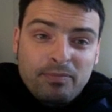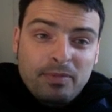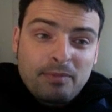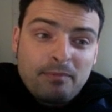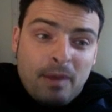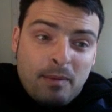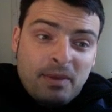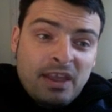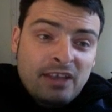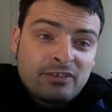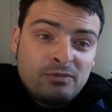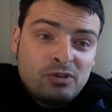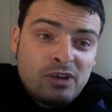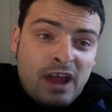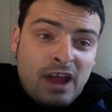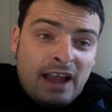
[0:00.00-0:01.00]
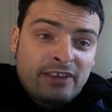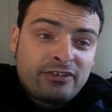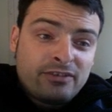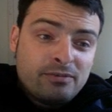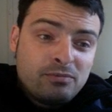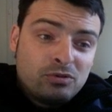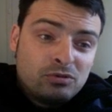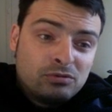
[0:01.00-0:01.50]
maybe get some good
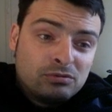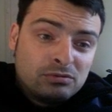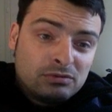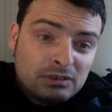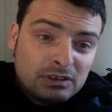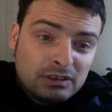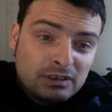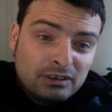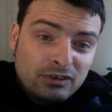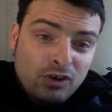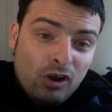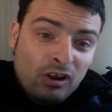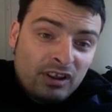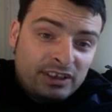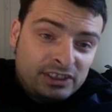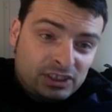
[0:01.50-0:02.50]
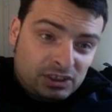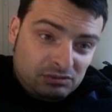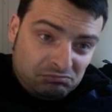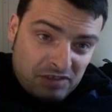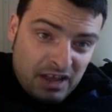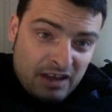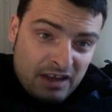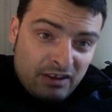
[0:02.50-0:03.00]
actionable knowledge
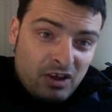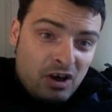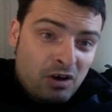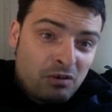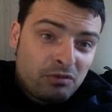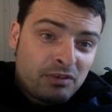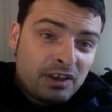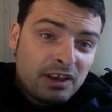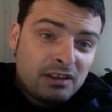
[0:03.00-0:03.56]
out of the whole thing,